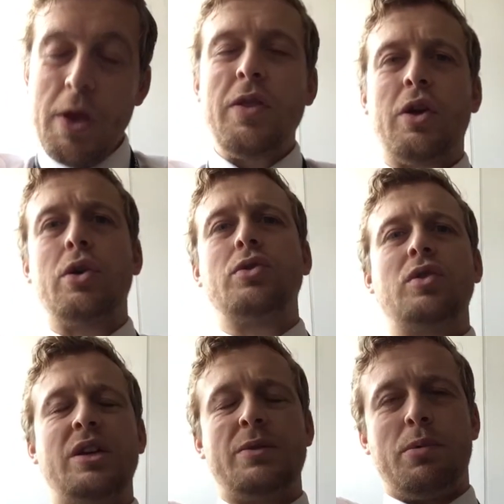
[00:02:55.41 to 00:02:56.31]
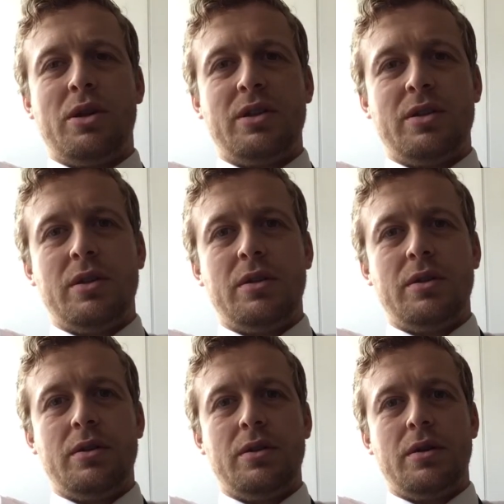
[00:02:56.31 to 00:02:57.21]
The country is Protestant.
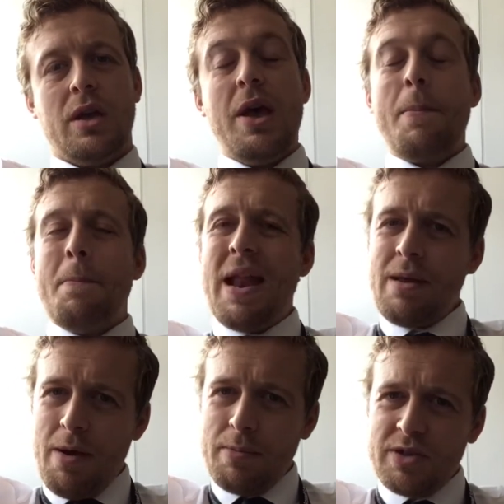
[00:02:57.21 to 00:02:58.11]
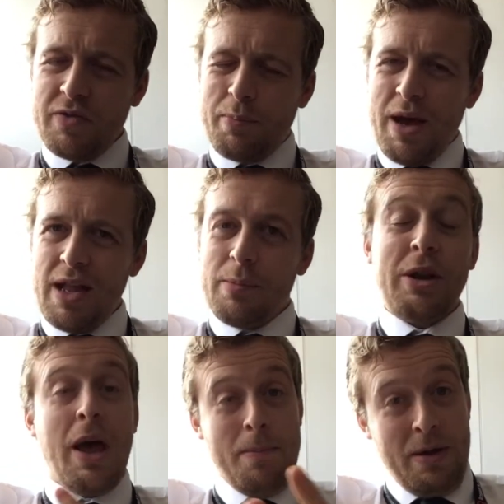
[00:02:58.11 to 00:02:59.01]
Many members of
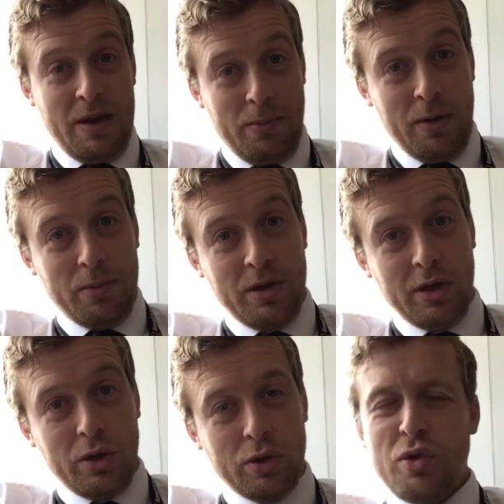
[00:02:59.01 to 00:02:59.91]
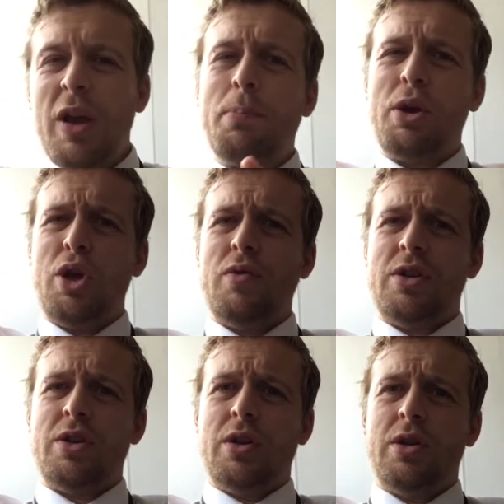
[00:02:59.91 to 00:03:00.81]
Parliament and many people in the country are Puritan,